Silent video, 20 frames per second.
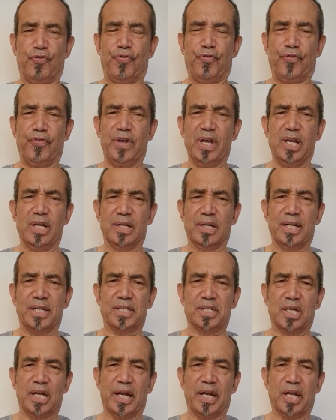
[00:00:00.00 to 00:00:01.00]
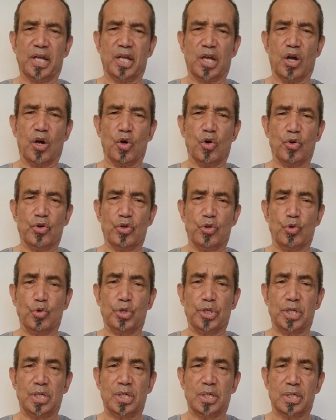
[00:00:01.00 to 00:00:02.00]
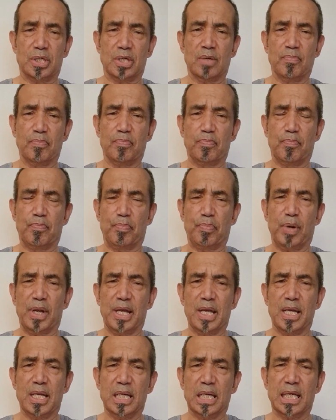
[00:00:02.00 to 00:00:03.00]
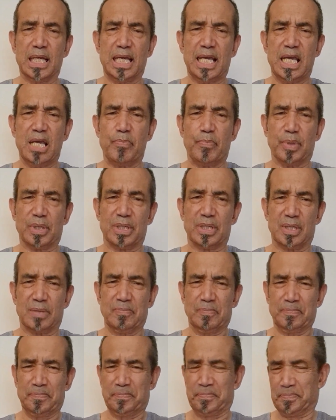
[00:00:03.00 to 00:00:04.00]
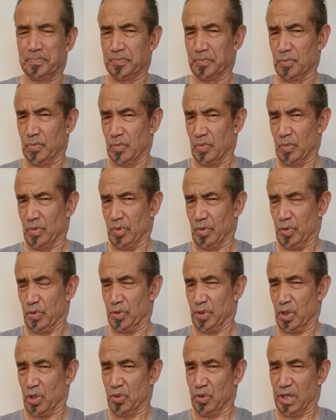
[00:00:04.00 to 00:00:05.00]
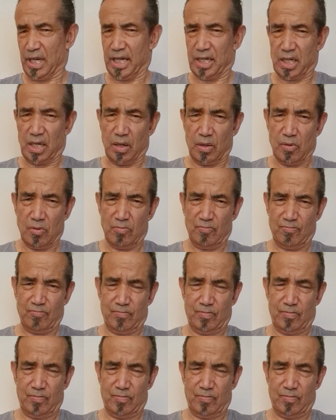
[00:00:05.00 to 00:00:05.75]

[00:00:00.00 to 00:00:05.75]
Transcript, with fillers: feel it's letting go, you simply keep it. You don't let go.